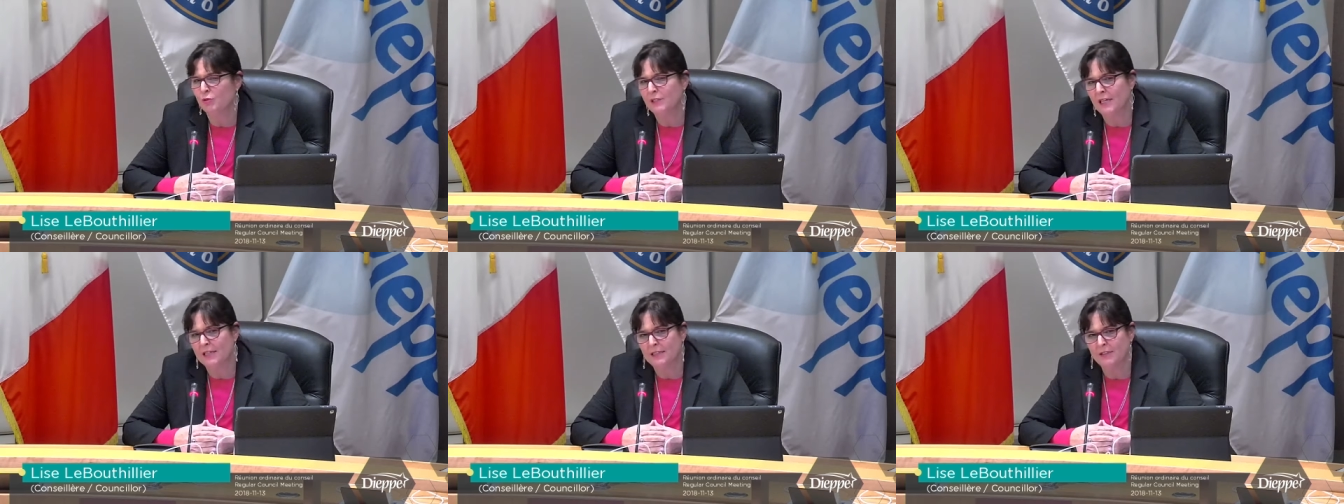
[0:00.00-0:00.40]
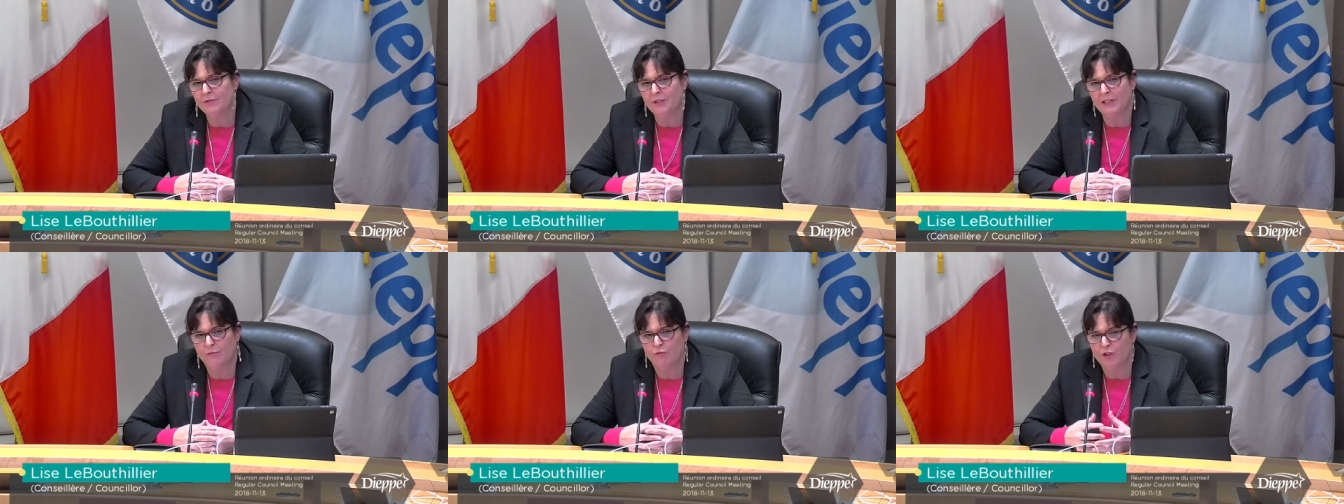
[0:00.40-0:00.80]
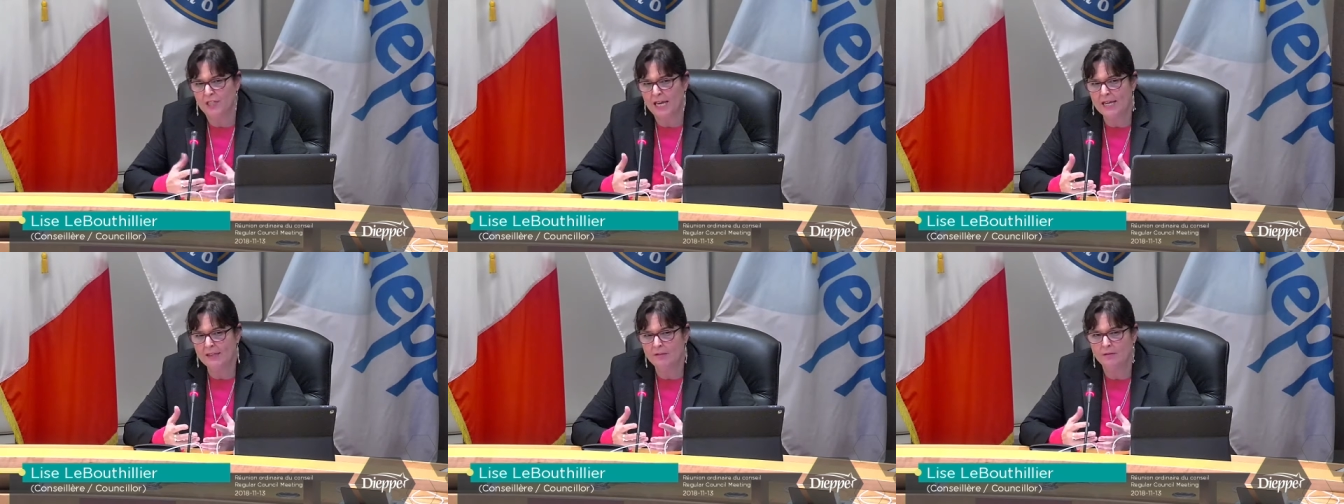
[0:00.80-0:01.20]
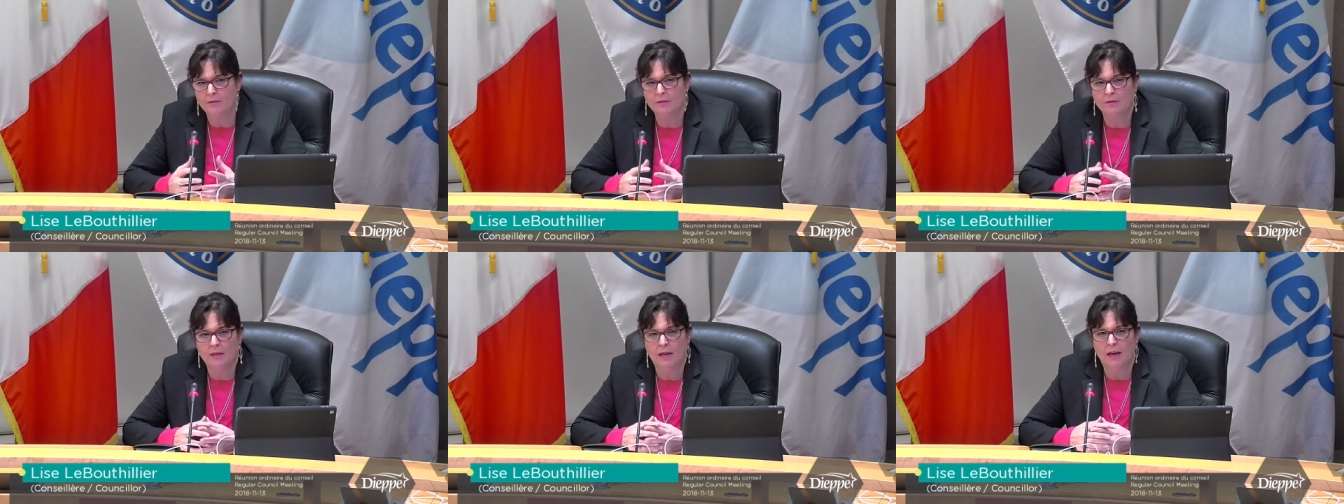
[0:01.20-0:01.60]
Do we have an
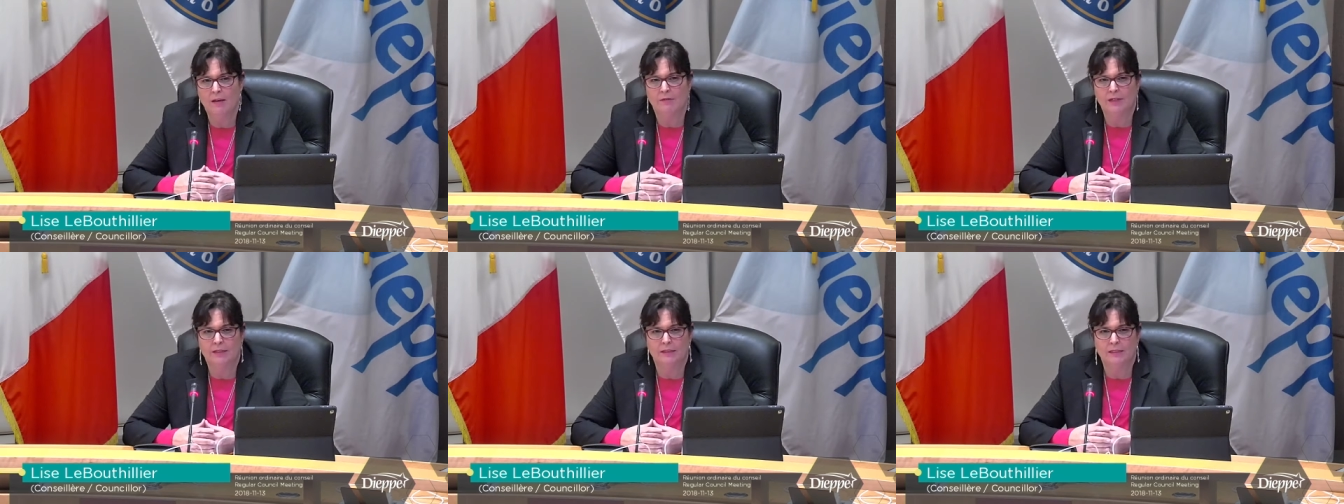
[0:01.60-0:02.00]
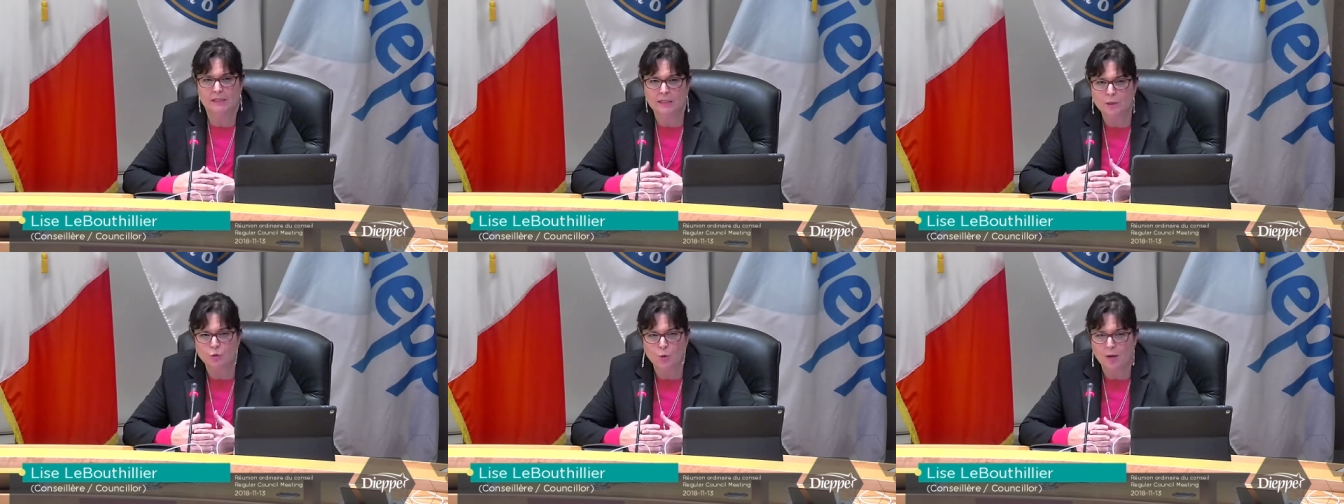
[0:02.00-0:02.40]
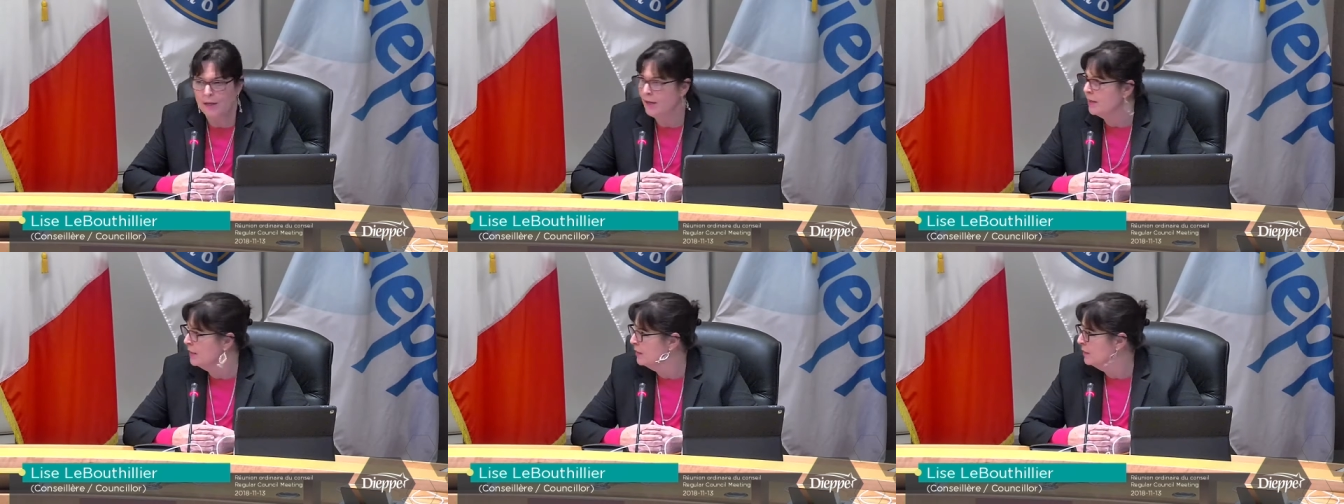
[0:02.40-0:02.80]
advisory council that